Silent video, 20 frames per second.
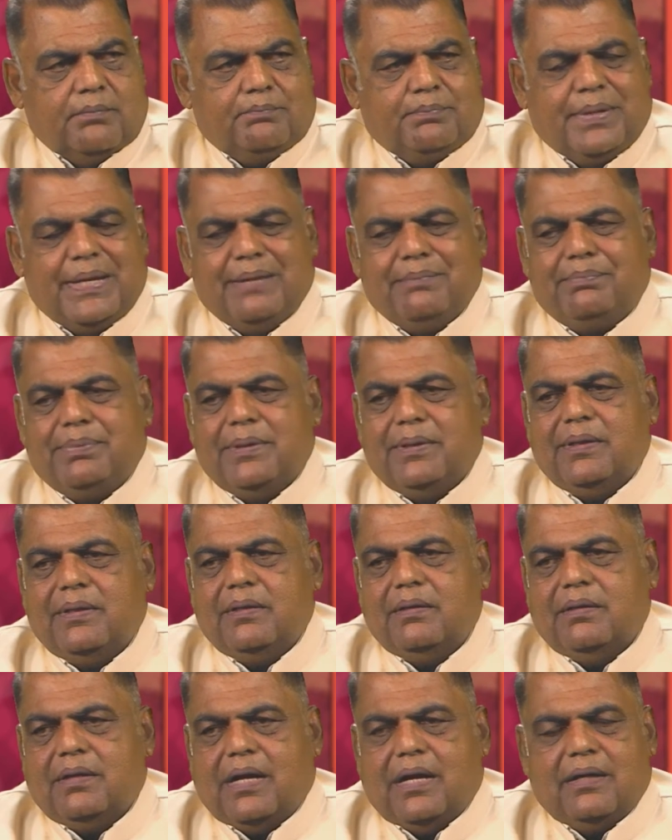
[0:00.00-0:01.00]

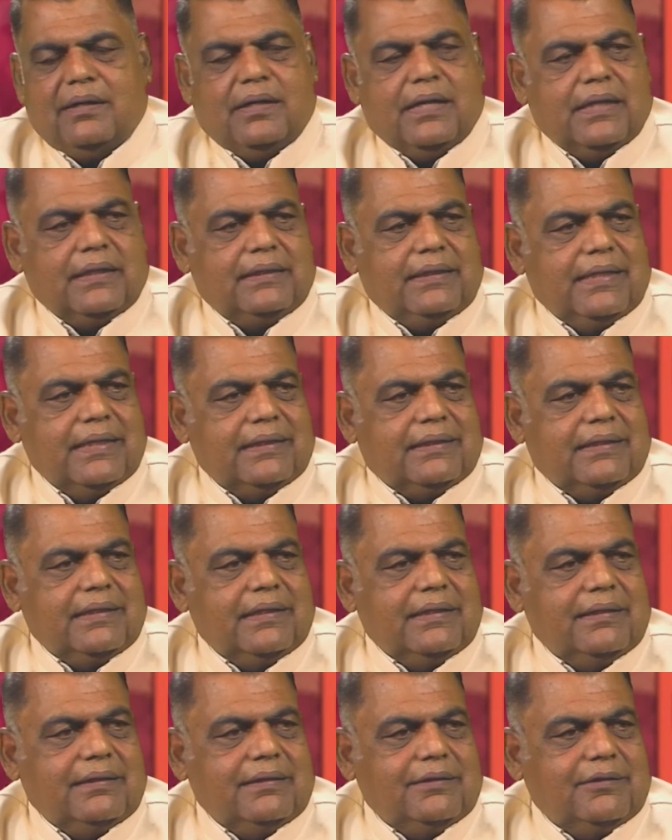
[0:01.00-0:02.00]
People are not
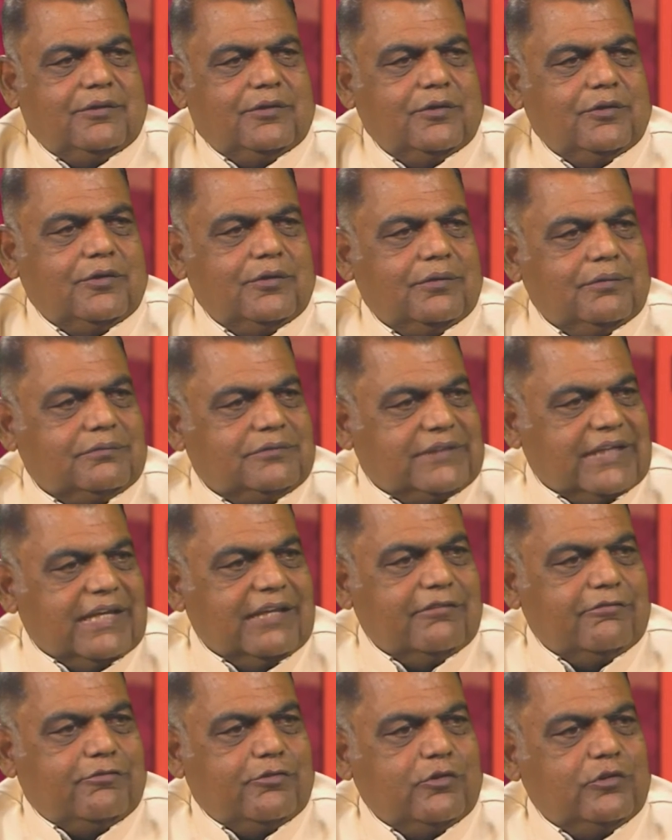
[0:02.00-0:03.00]
getting to
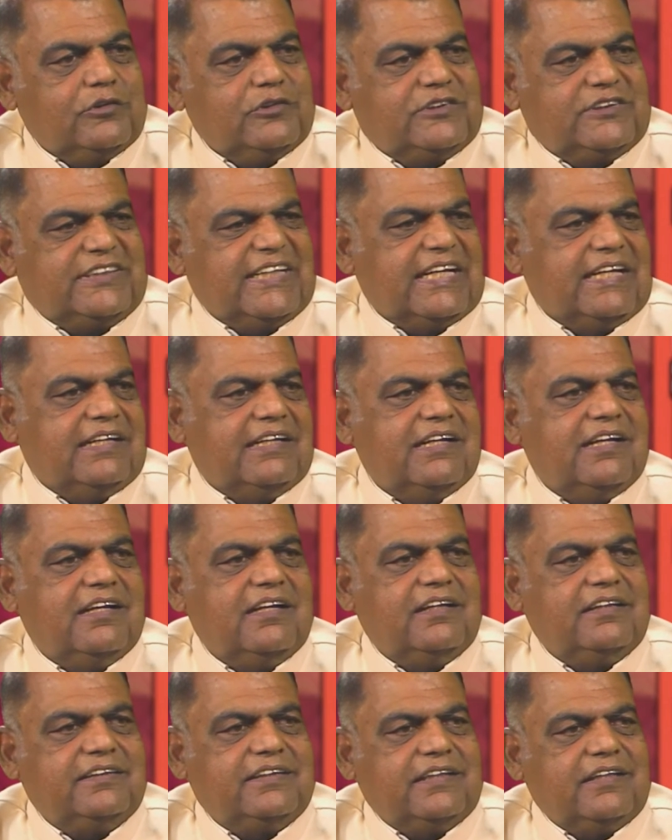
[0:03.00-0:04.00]
cell phone
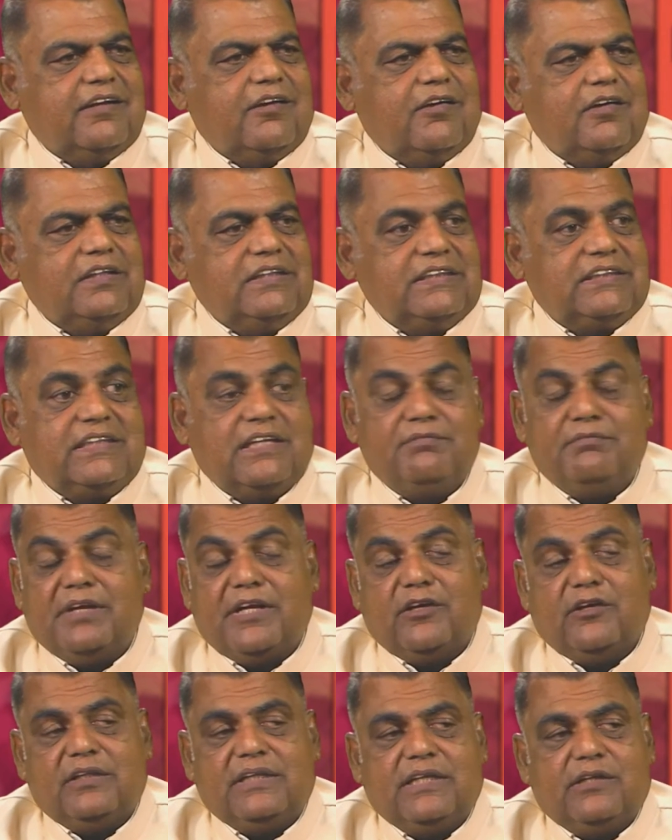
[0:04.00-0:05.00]
signals and all these things
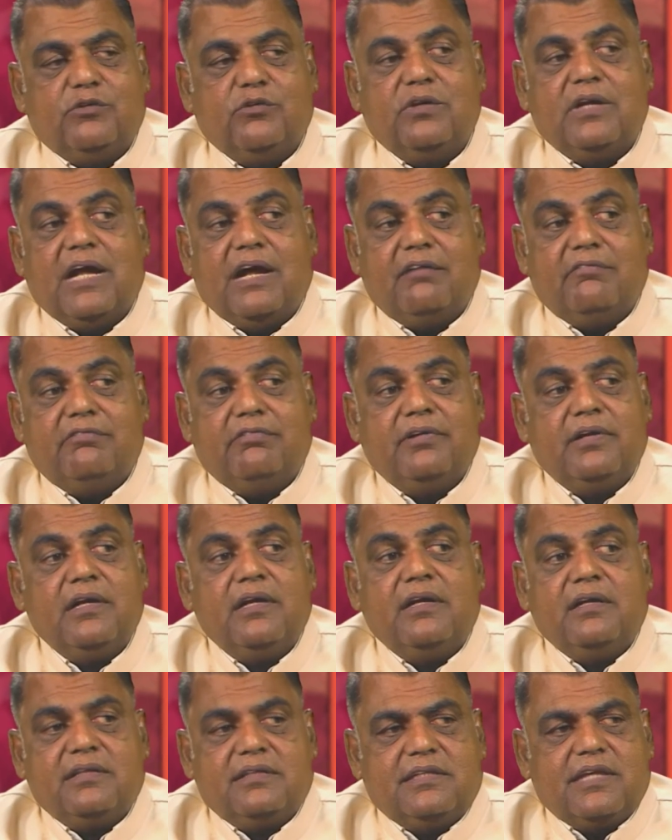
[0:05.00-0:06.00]
because they don't have
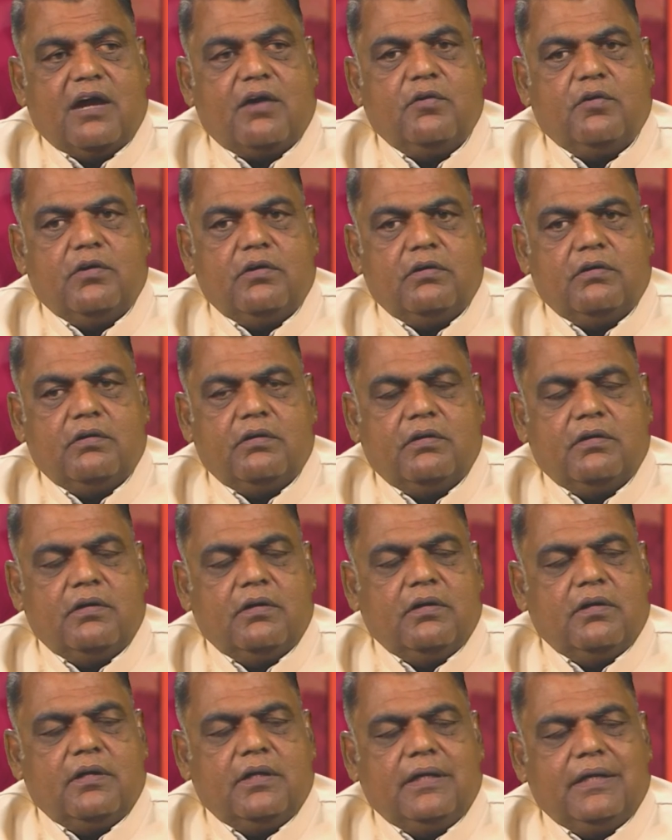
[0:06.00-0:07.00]
tower
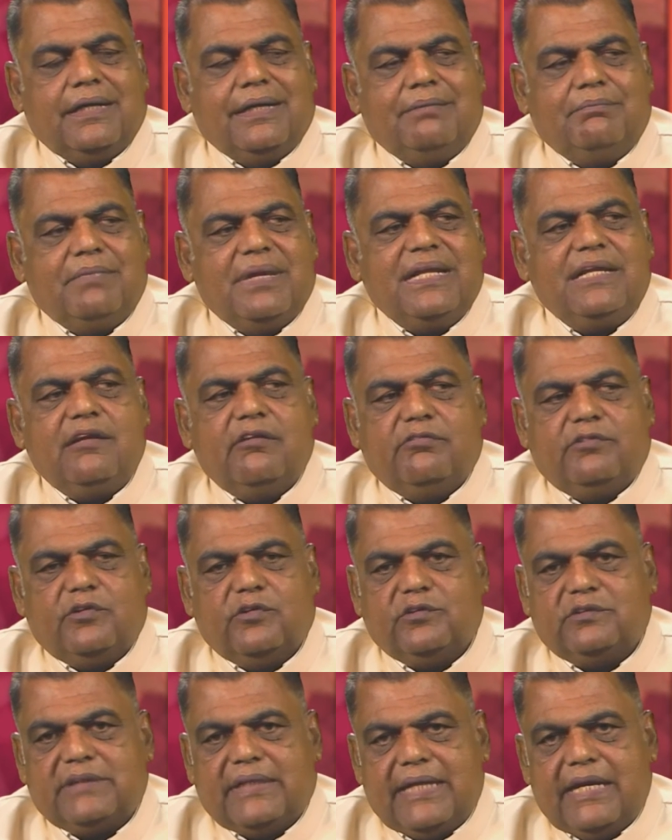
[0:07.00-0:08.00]
in many of
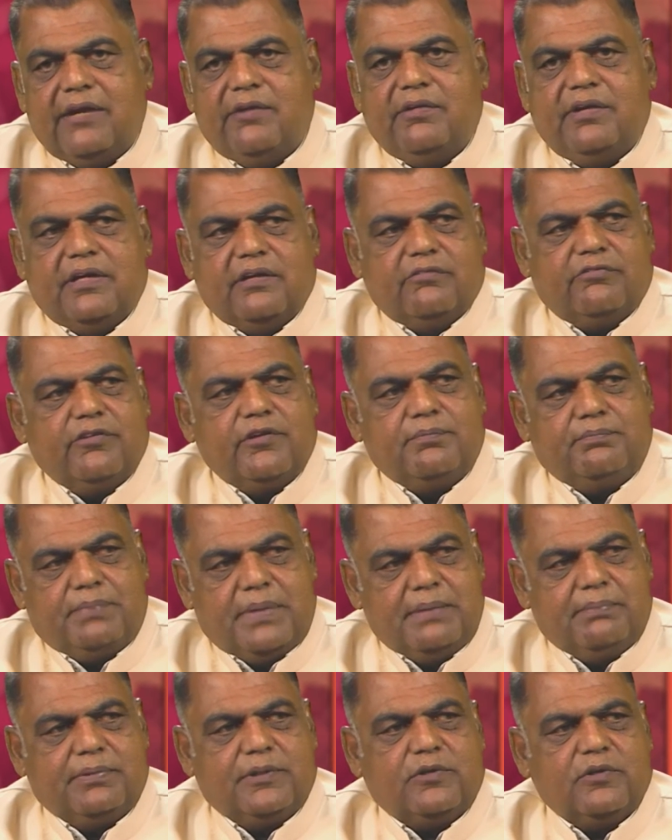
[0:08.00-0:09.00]
those areas for
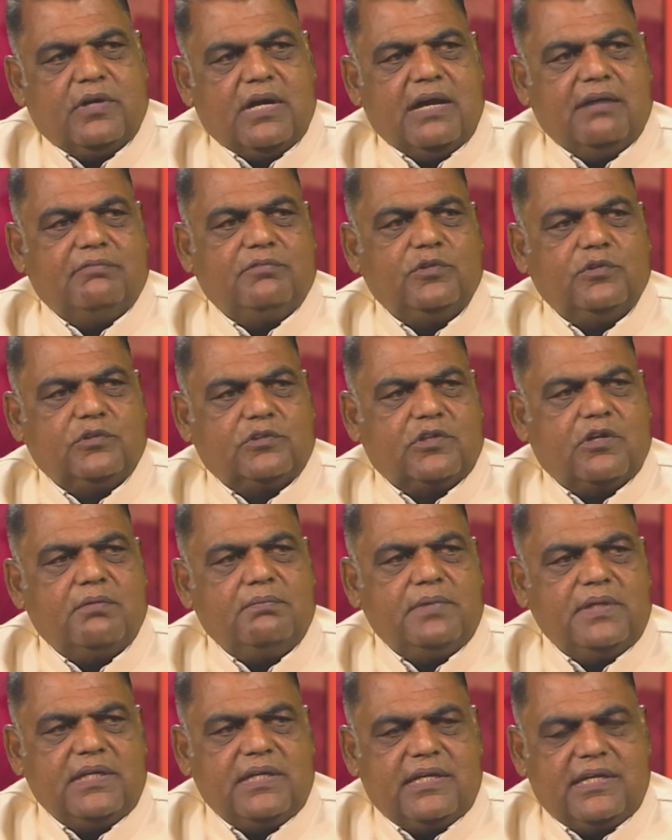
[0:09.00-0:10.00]
people to have those
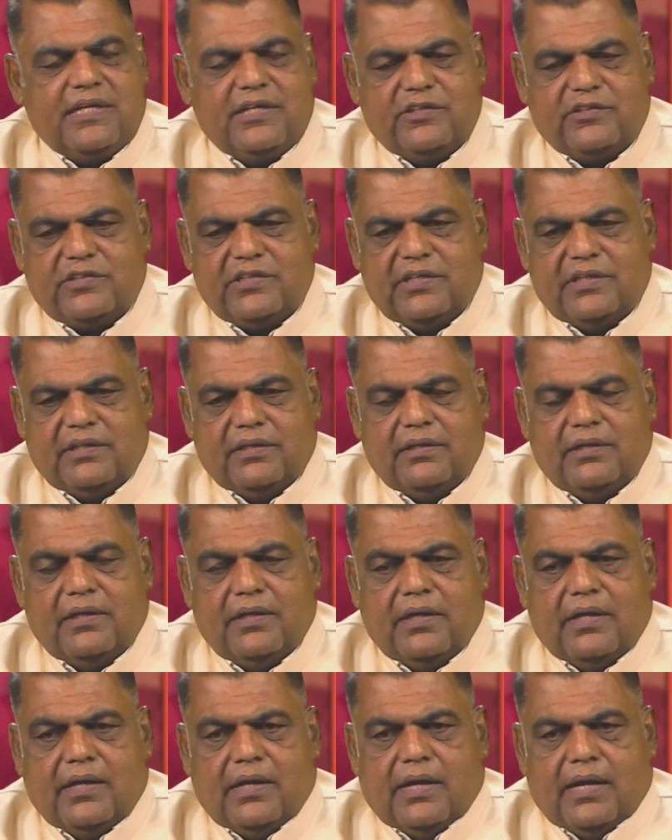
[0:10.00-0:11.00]
communications.
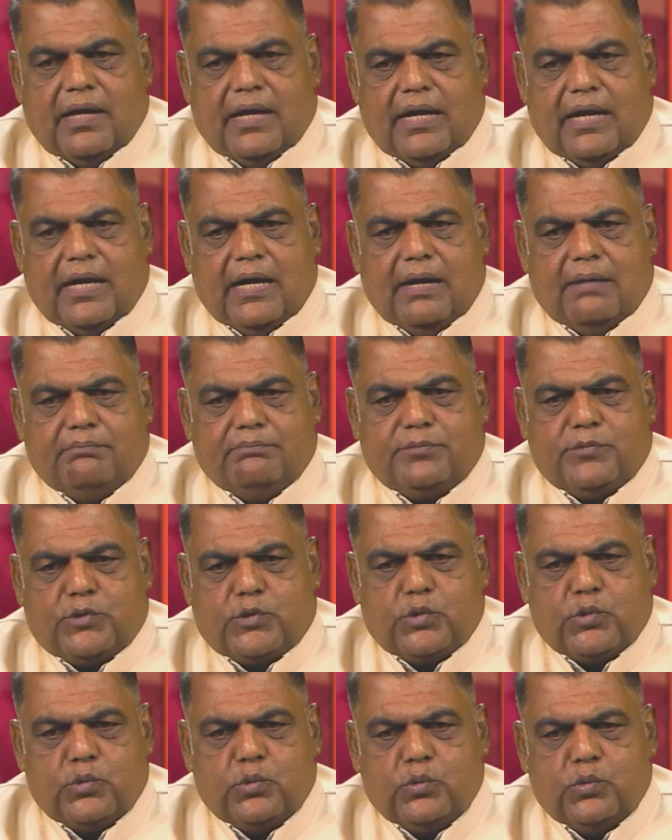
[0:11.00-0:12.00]

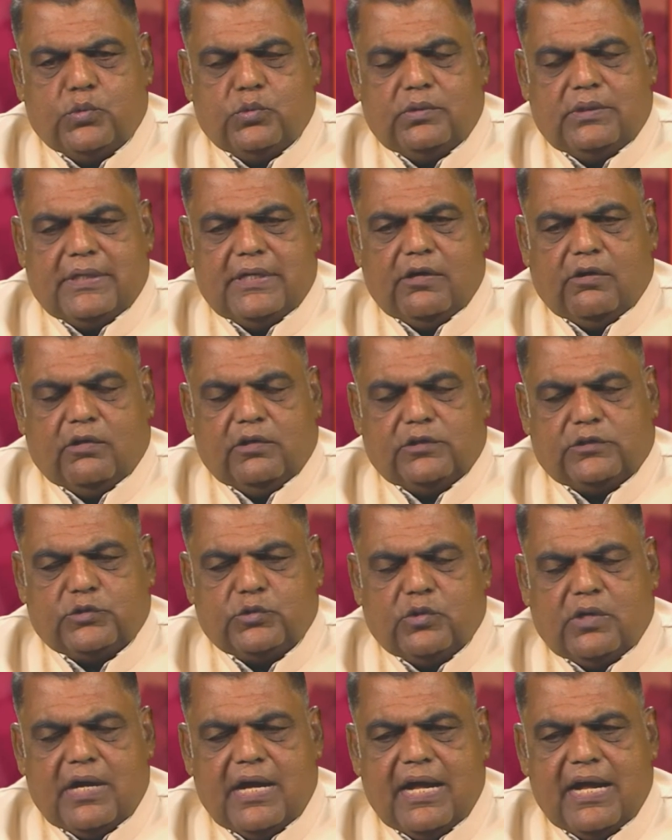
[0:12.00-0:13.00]
Two, they
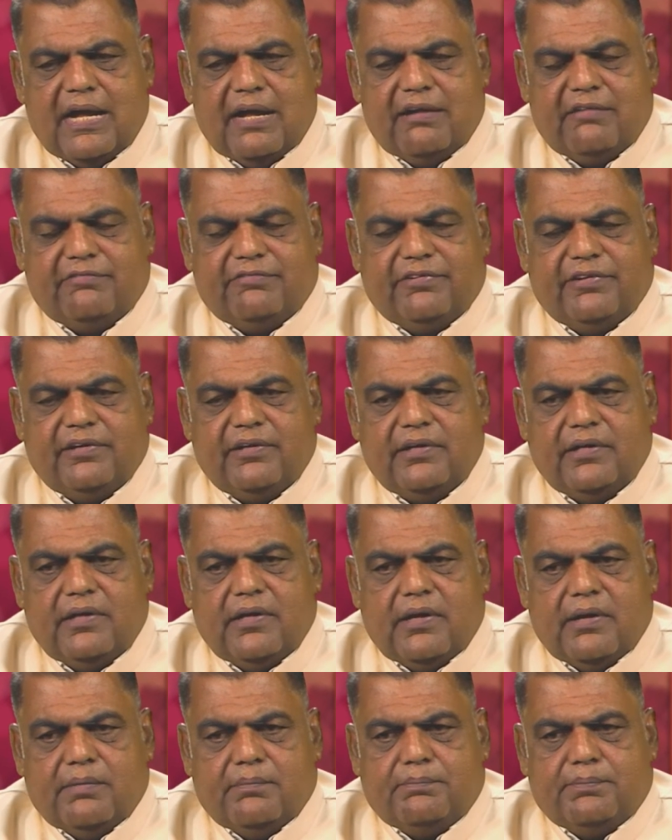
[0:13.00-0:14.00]
also have
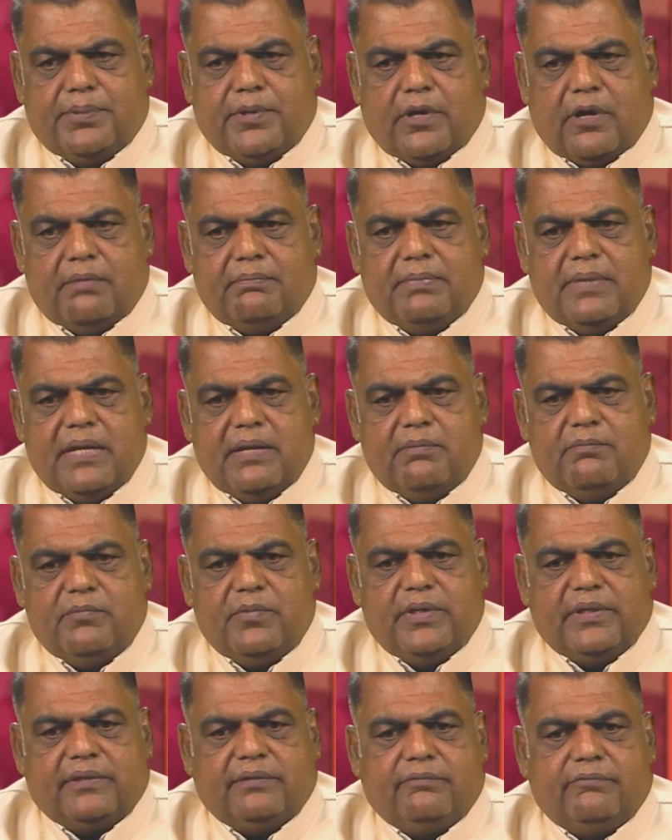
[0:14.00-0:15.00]
problem
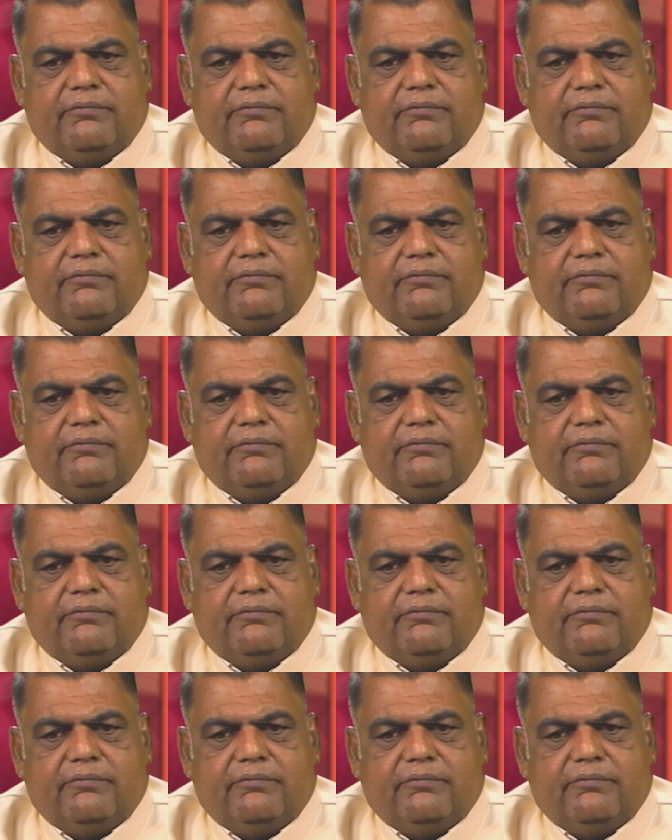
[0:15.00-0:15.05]
with